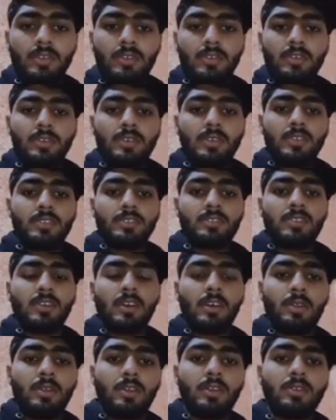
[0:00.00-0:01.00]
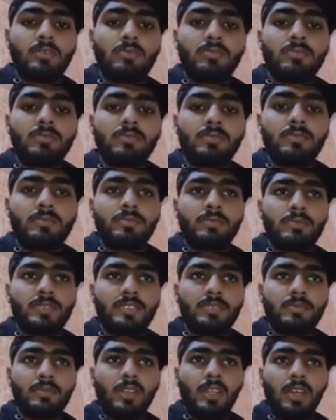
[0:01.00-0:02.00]
Assalamu alaikum.
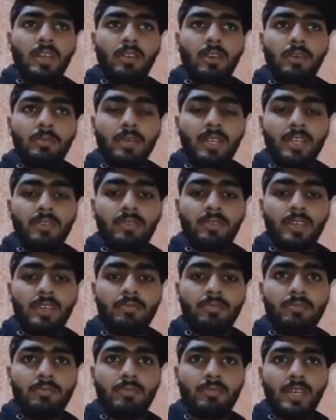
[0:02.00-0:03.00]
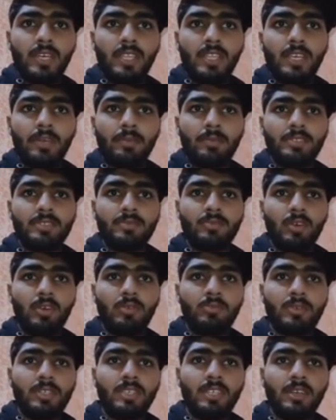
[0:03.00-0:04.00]
Bismillahirrahmanirrahim. My name is
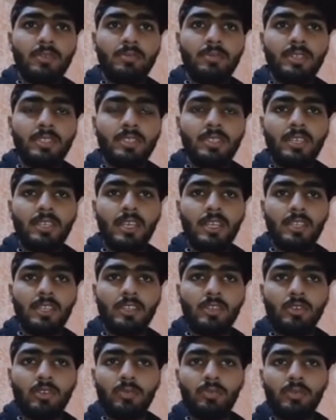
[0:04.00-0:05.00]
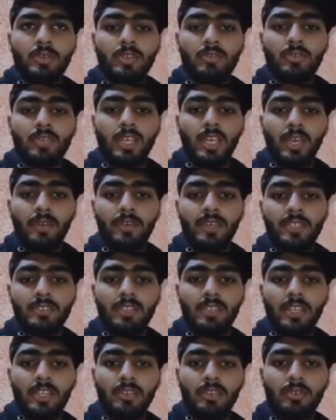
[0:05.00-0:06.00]
Muhammad Ahmad, and the topic we have
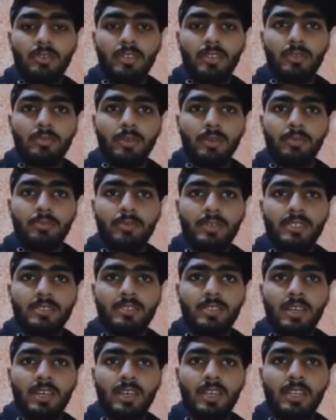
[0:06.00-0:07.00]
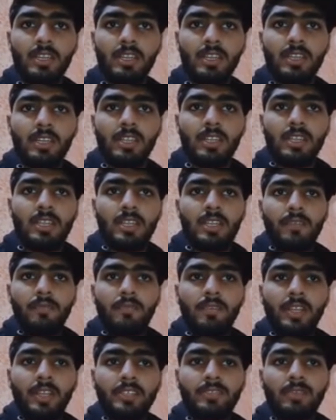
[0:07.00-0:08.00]
assigned to team members are
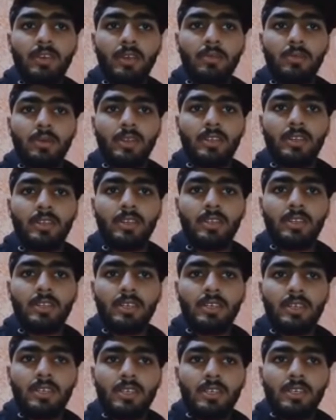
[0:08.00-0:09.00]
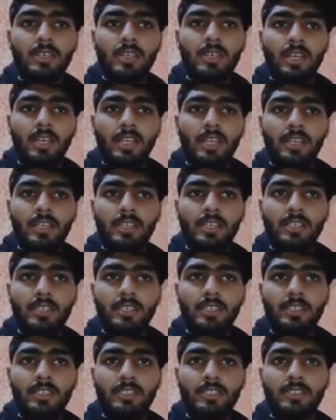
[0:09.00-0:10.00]
flex fiber.
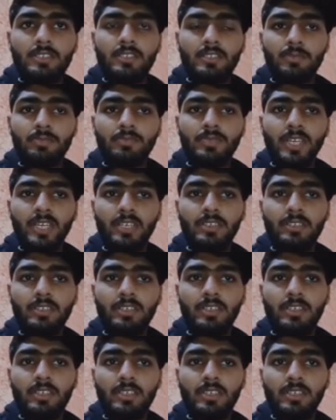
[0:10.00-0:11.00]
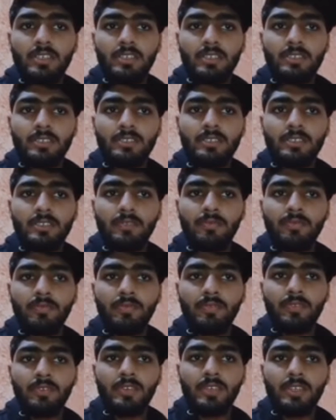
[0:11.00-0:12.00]
And the subject is
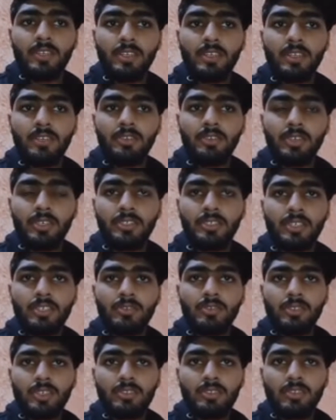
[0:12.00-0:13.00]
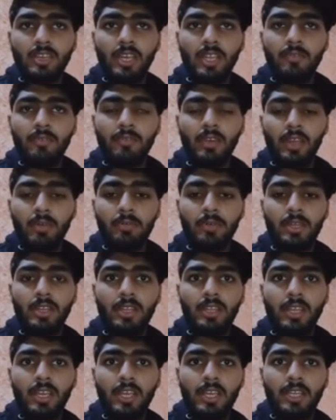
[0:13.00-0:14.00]
introduction to textile fiber,
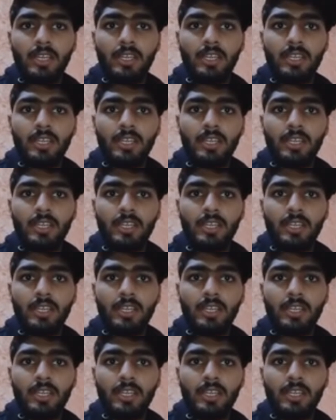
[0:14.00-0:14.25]
and